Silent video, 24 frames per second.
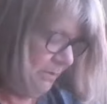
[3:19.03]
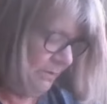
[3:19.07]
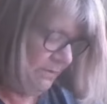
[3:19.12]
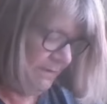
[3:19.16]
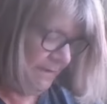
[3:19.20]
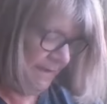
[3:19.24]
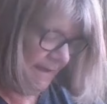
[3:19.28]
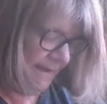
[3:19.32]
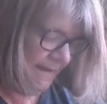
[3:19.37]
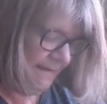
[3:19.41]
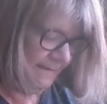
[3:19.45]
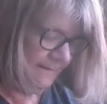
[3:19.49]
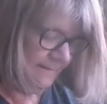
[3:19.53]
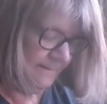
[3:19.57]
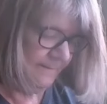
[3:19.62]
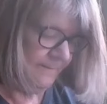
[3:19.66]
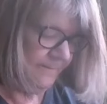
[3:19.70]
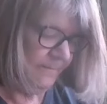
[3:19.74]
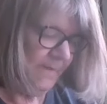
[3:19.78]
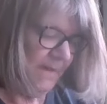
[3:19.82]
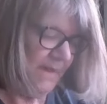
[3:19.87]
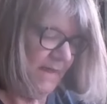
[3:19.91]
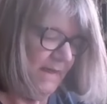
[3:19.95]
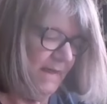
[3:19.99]
cut.
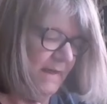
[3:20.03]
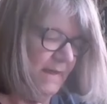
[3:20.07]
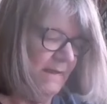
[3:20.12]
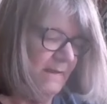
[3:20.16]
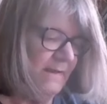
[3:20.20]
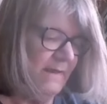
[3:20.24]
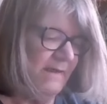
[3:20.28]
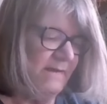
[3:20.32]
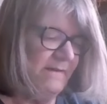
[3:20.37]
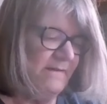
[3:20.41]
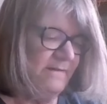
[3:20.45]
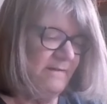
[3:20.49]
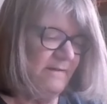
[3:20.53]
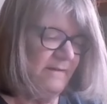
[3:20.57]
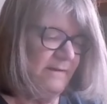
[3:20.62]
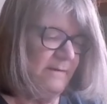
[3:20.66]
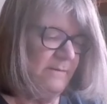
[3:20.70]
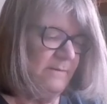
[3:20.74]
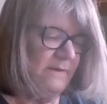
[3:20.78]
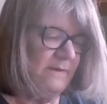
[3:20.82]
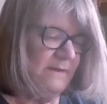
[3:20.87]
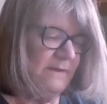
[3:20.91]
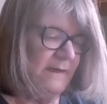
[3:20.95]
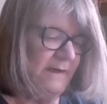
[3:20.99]
And let's see
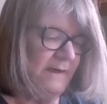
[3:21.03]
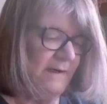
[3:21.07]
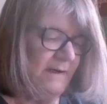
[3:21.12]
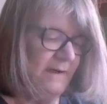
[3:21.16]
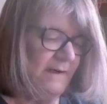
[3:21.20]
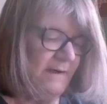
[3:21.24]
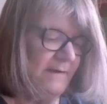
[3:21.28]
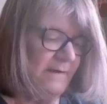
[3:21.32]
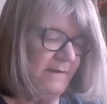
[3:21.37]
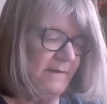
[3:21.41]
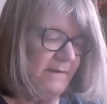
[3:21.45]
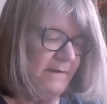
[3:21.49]
what they are.